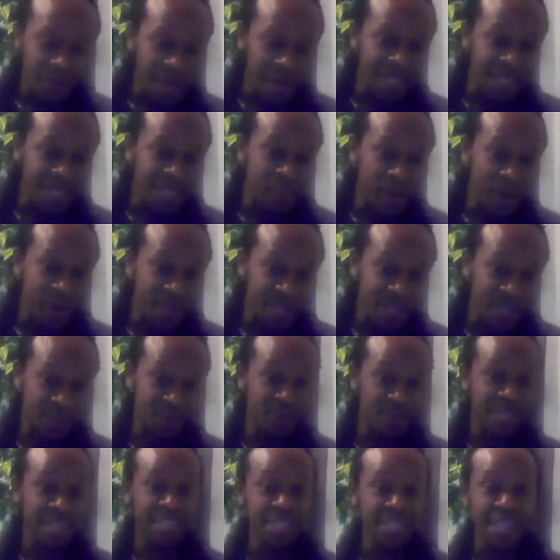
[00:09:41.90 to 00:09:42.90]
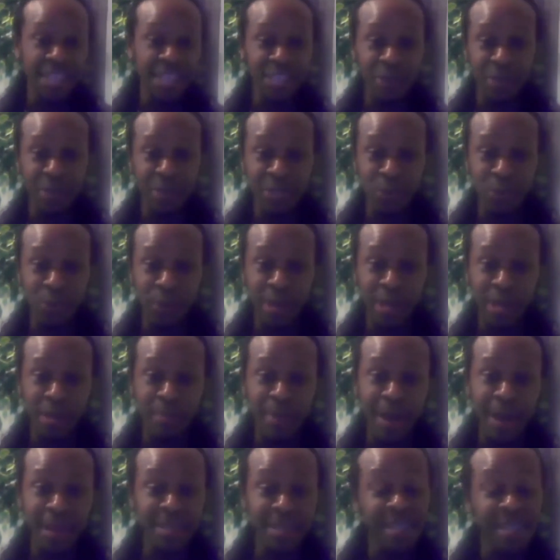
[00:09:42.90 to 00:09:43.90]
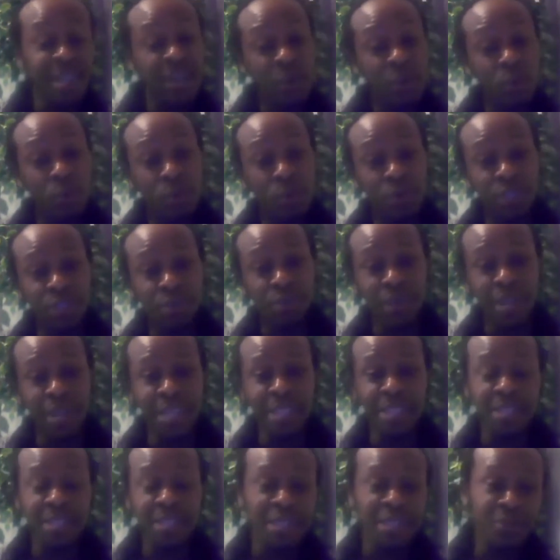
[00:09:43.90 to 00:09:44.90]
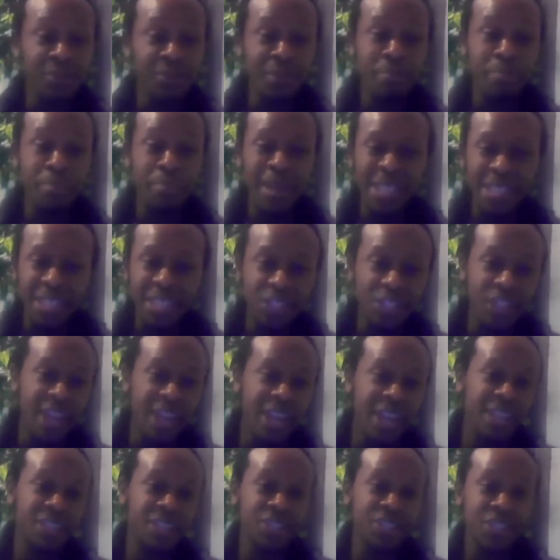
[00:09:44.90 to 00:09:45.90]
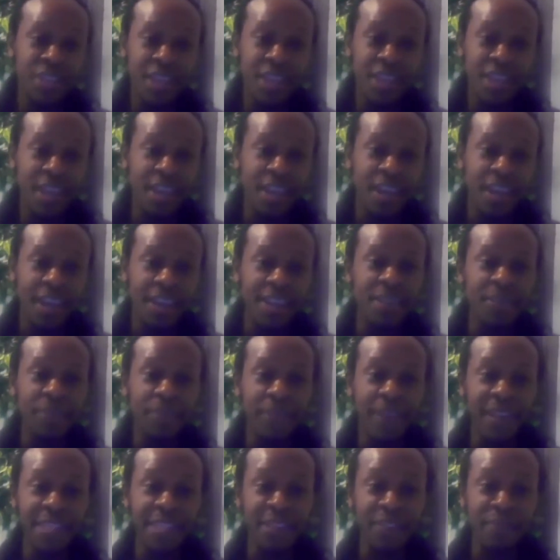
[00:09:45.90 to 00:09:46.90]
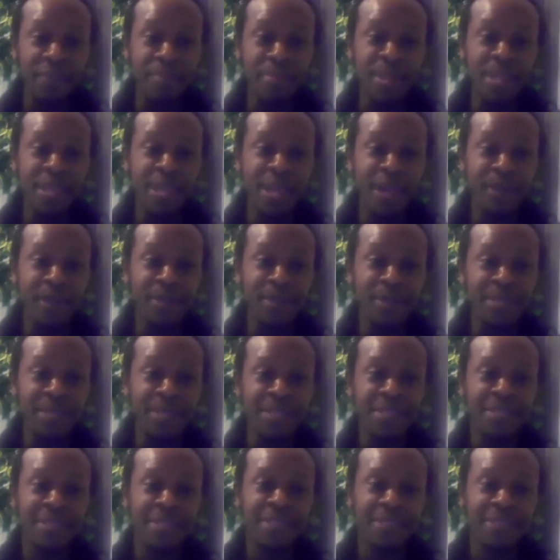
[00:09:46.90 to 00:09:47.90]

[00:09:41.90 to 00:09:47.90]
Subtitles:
interpersonal success I was talking about, which will lead into a better change and affect everybody else.